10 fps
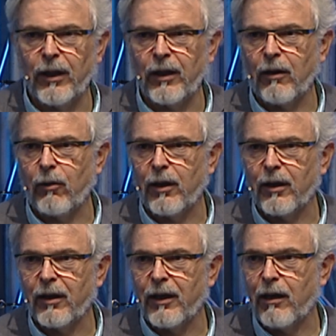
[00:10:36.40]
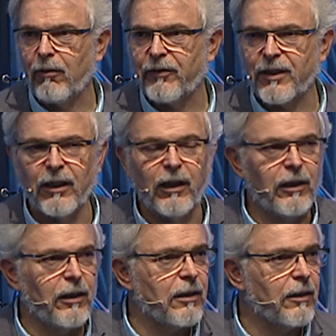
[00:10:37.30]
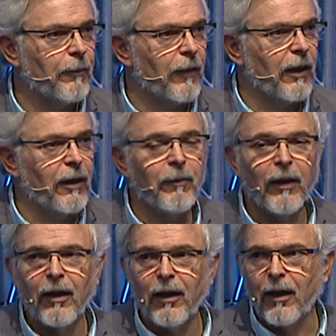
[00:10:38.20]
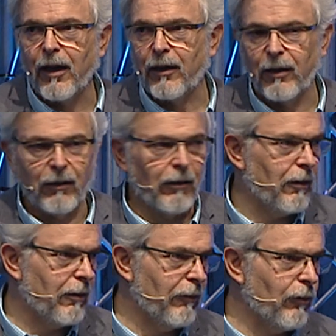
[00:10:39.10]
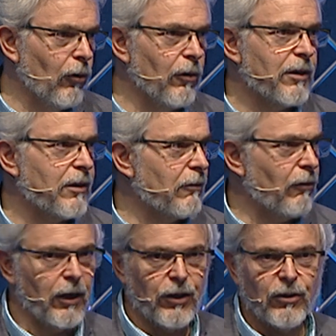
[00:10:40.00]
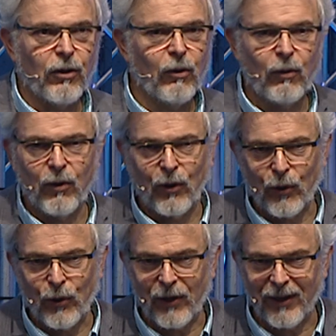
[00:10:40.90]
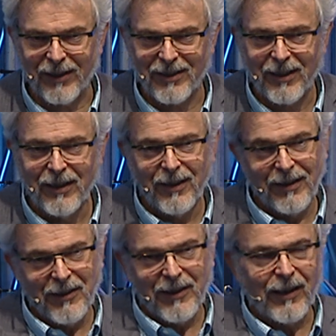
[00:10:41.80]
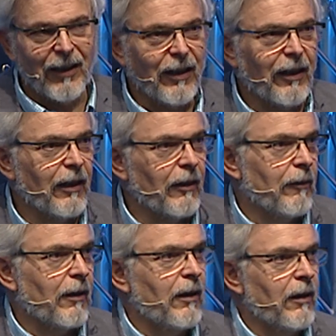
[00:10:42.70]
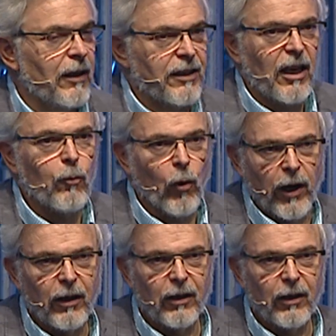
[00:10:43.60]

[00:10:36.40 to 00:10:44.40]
our facilities, okay? And of course, Renishaw or Cognex, in the same way.